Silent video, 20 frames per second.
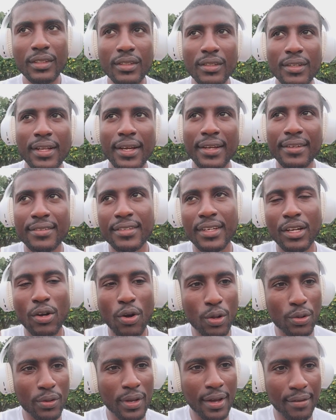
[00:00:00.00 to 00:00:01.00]
Like I said,
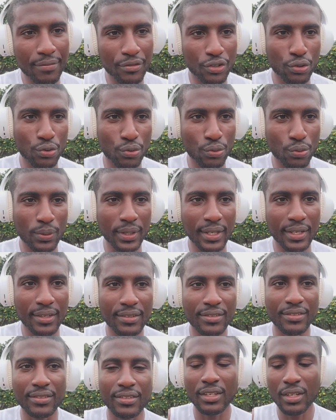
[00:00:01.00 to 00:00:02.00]
all you have to do
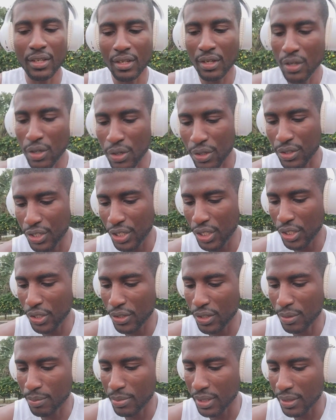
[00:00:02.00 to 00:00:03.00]
is continue to
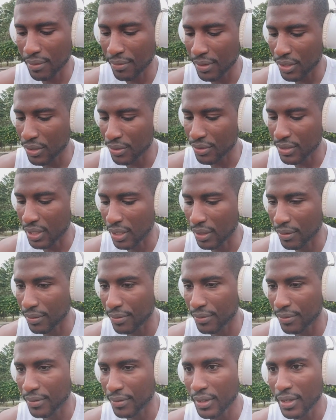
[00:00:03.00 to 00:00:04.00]
believe in yourself.
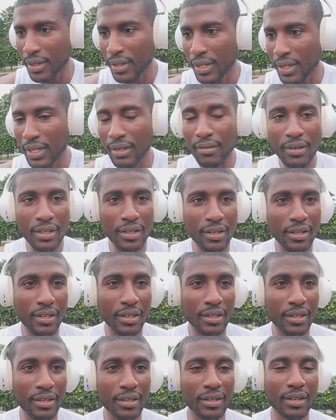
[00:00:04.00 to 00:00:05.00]
Even,
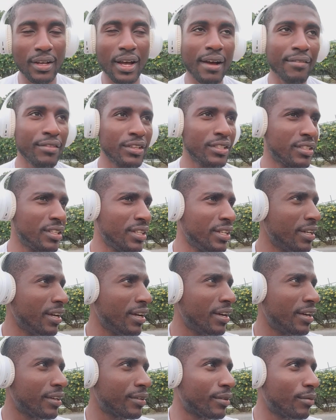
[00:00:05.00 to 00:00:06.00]
obviously,
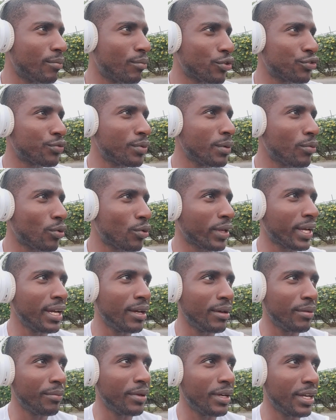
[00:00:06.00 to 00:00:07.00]
most people can't
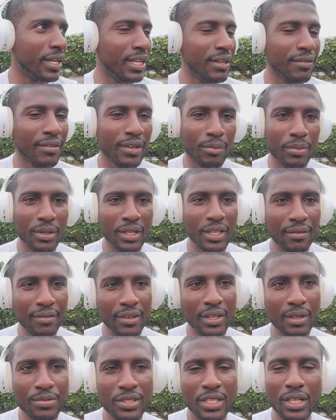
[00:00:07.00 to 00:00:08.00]
even believe in
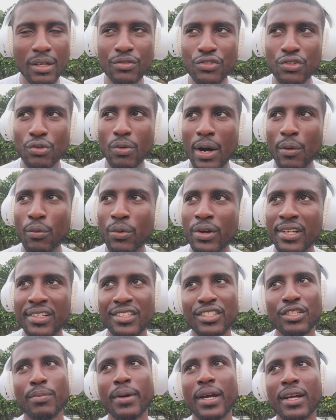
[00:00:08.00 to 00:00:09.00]
themselves, so I wouldn't
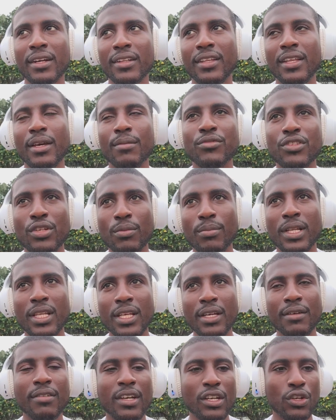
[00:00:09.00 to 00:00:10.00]
expect them to
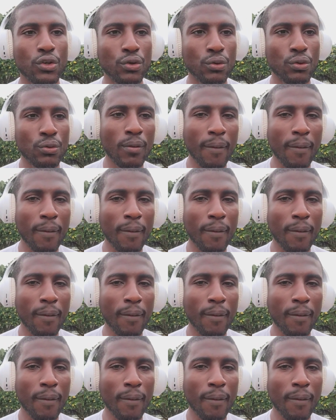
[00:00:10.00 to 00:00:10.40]
believe in you.